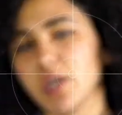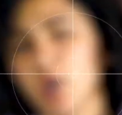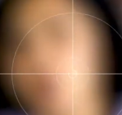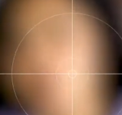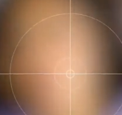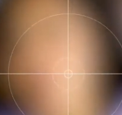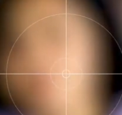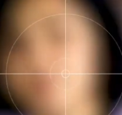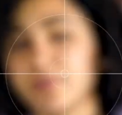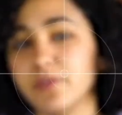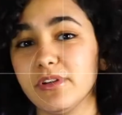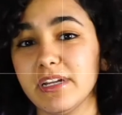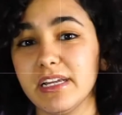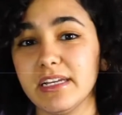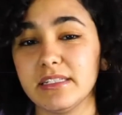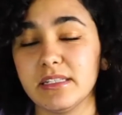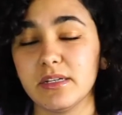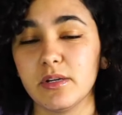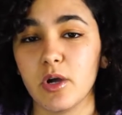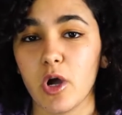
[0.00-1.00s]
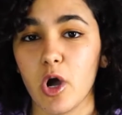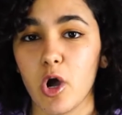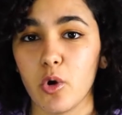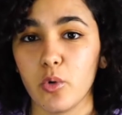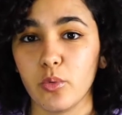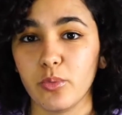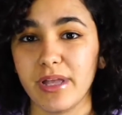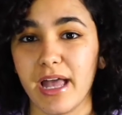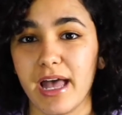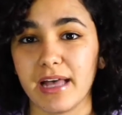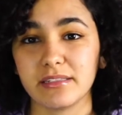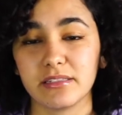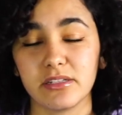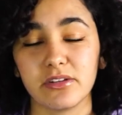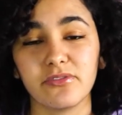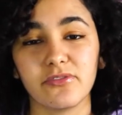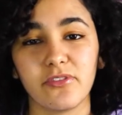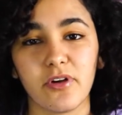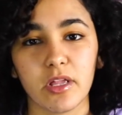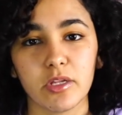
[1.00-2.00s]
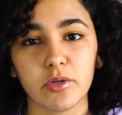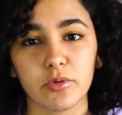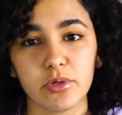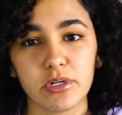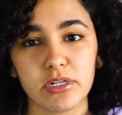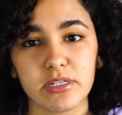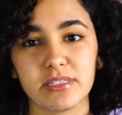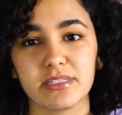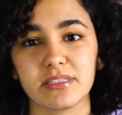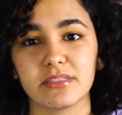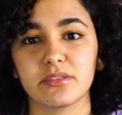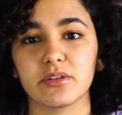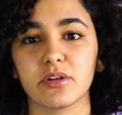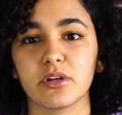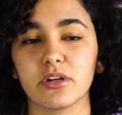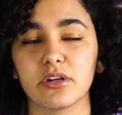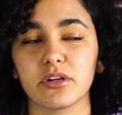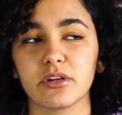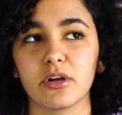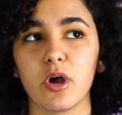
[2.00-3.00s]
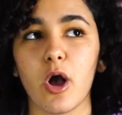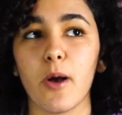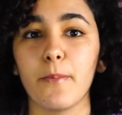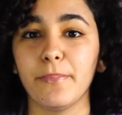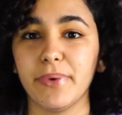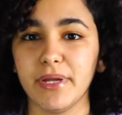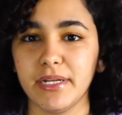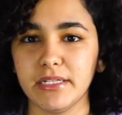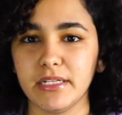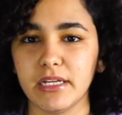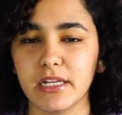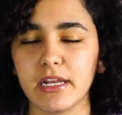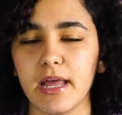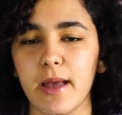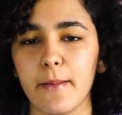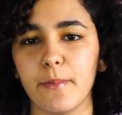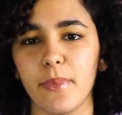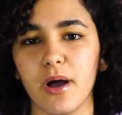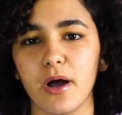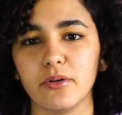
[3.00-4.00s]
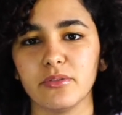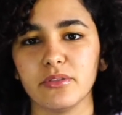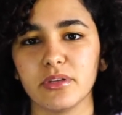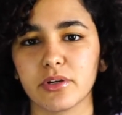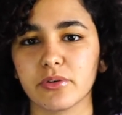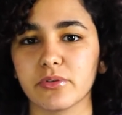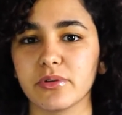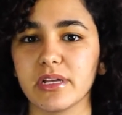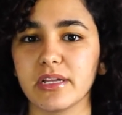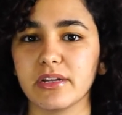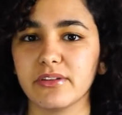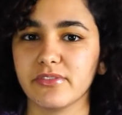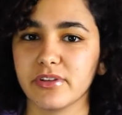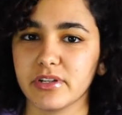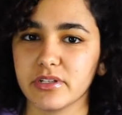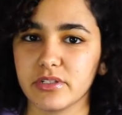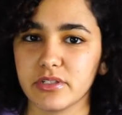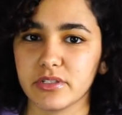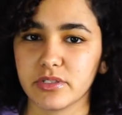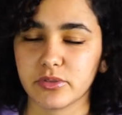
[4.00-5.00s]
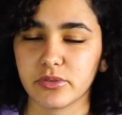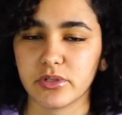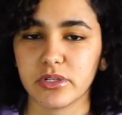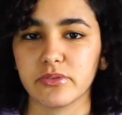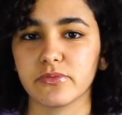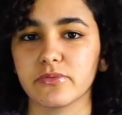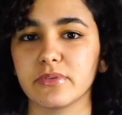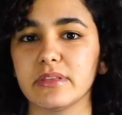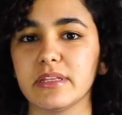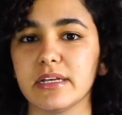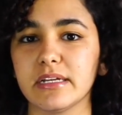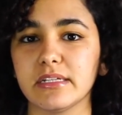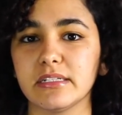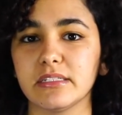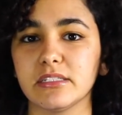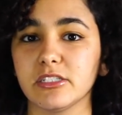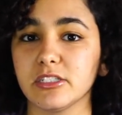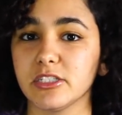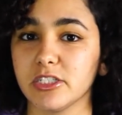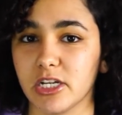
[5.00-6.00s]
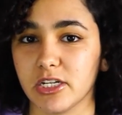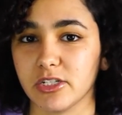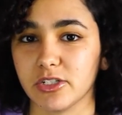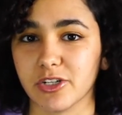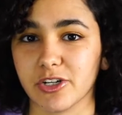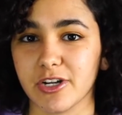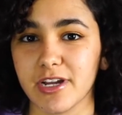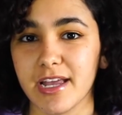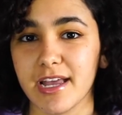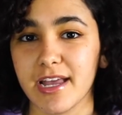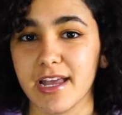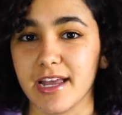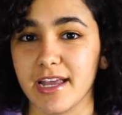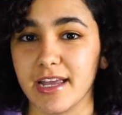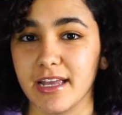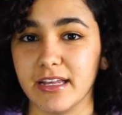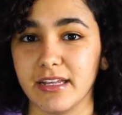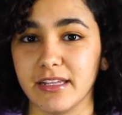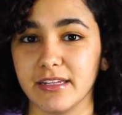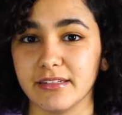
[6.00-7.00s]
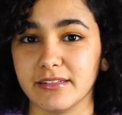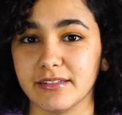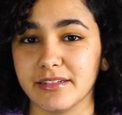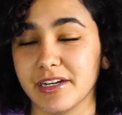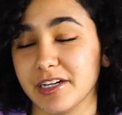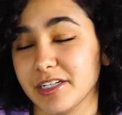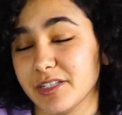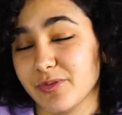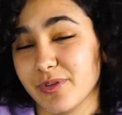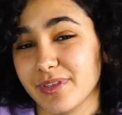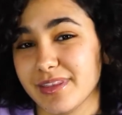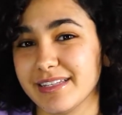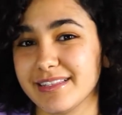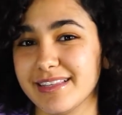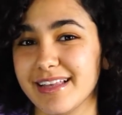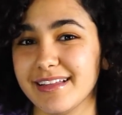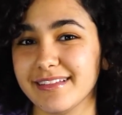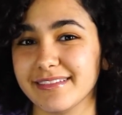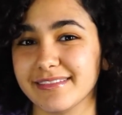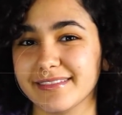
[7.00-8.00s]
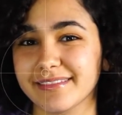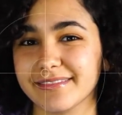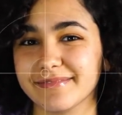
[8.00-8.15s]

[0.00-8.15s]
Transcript: So, a few days ago, we asked our followers their opinion about the creative industry relating to gender. And here's what they said.